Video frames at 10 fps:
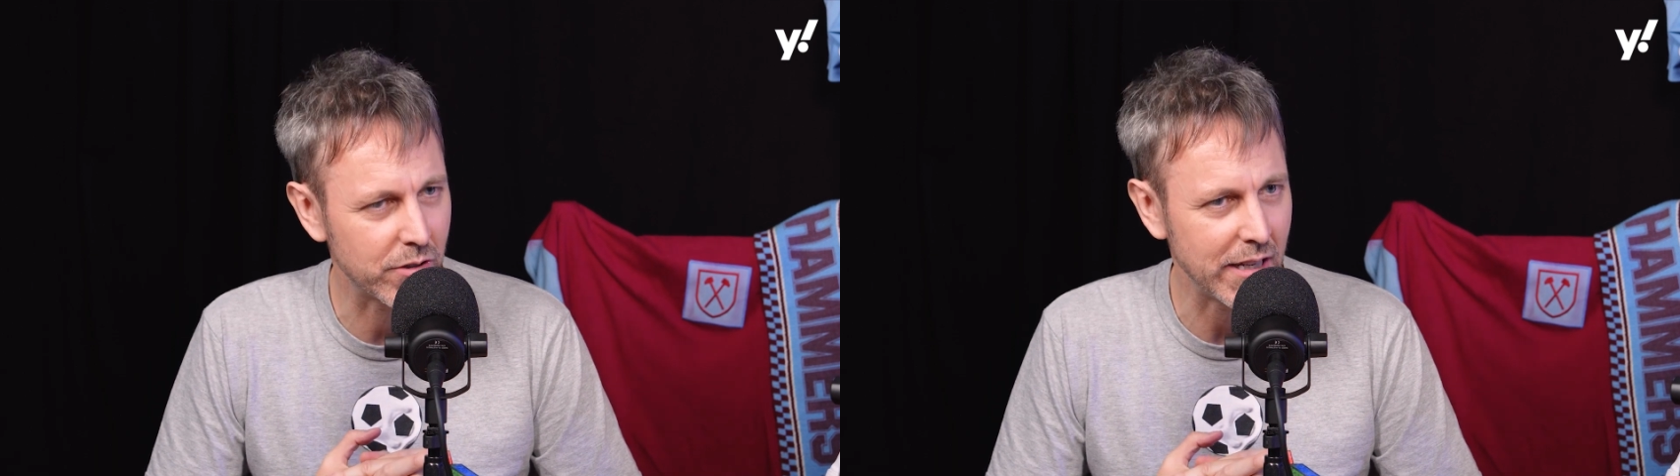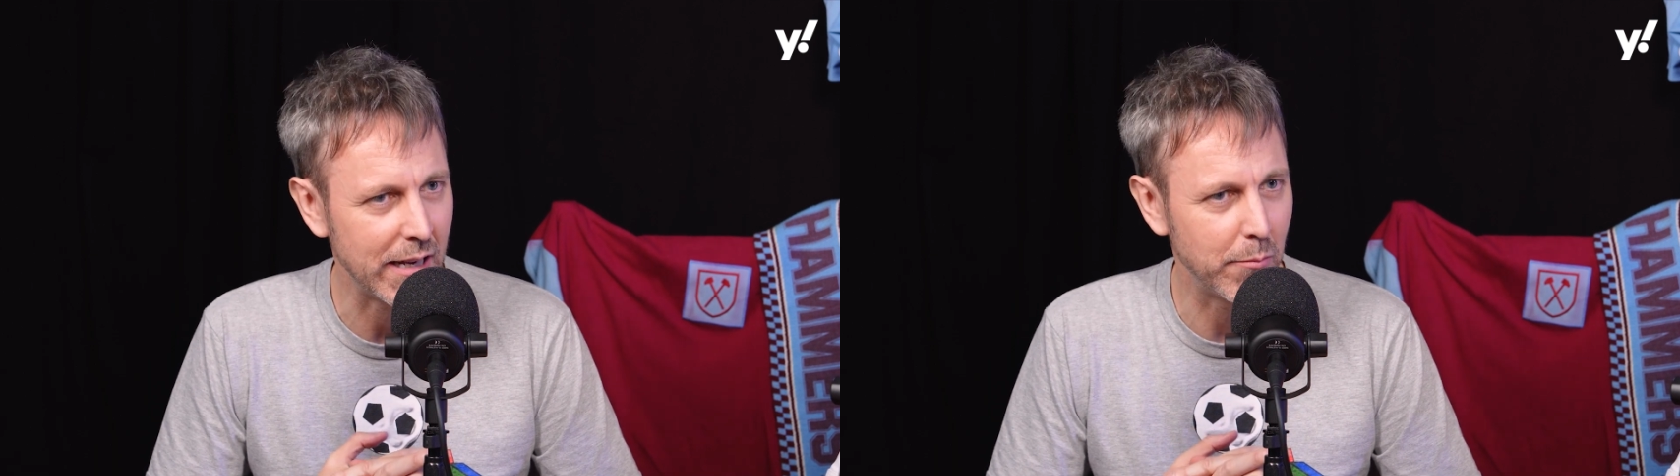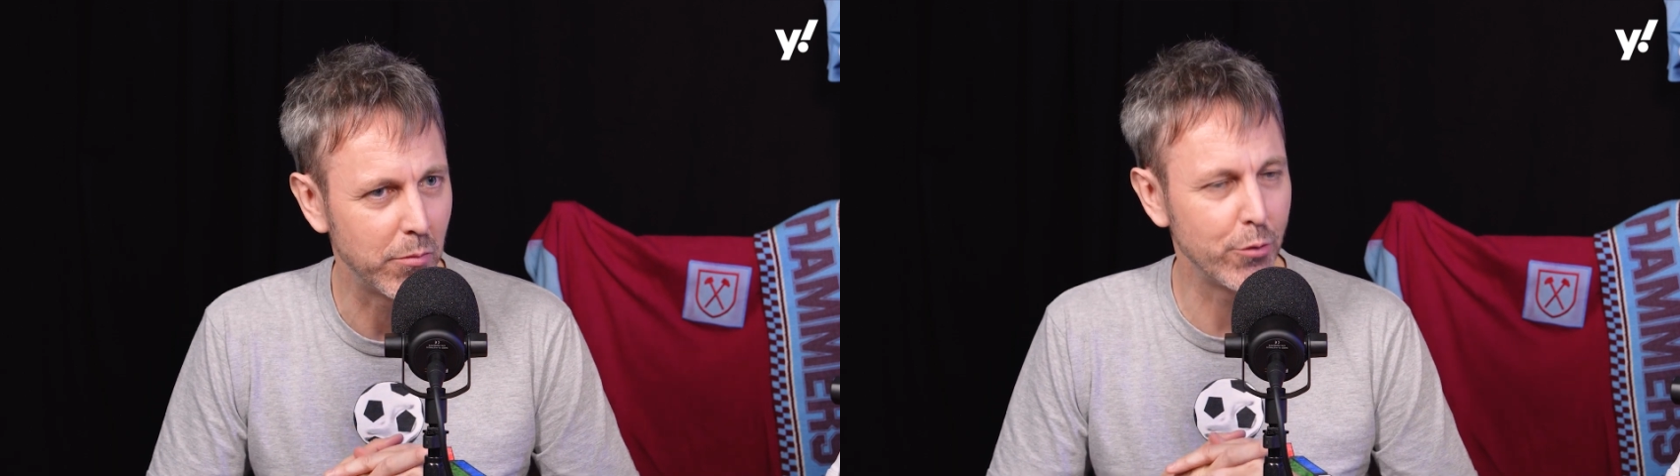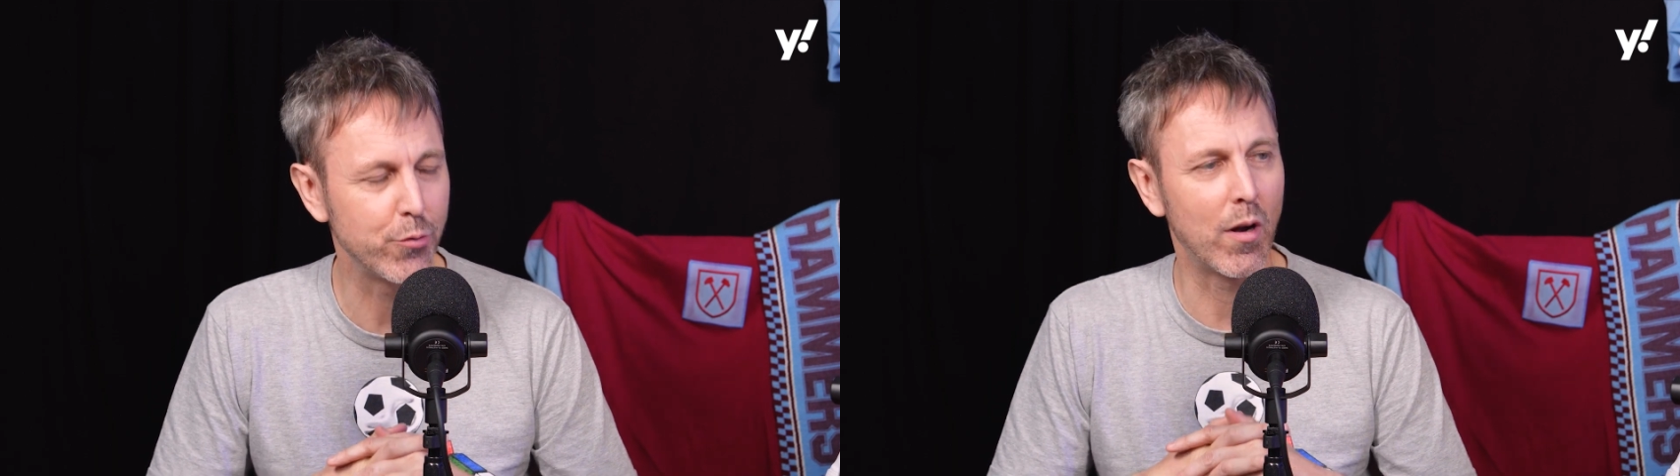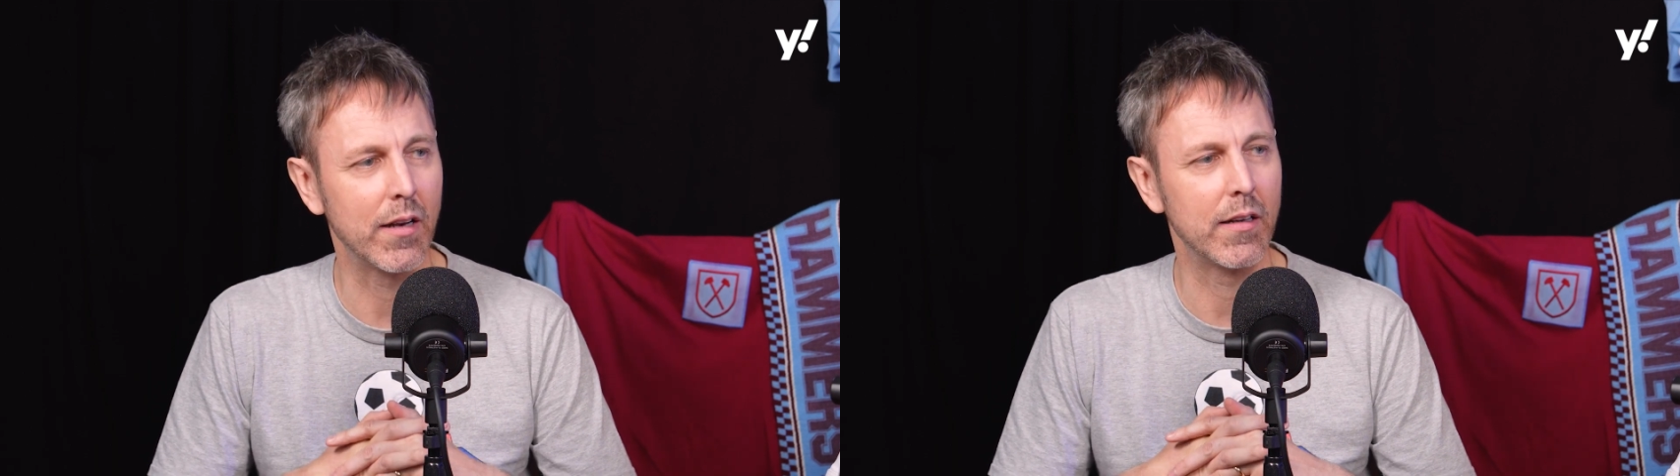team who's
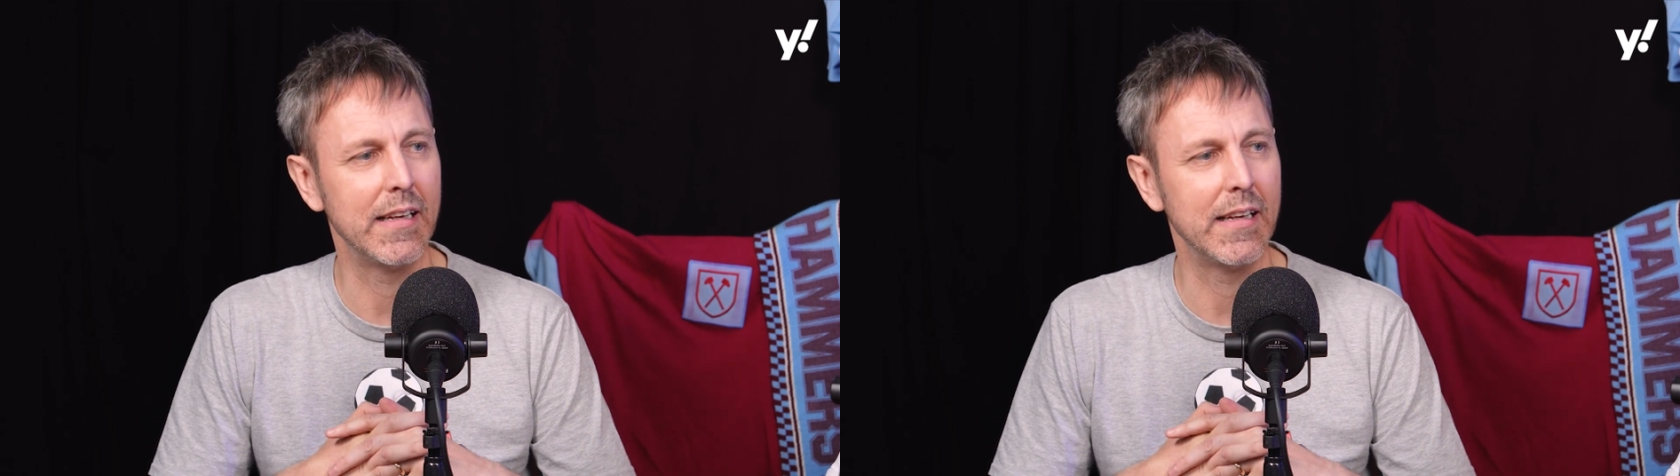won a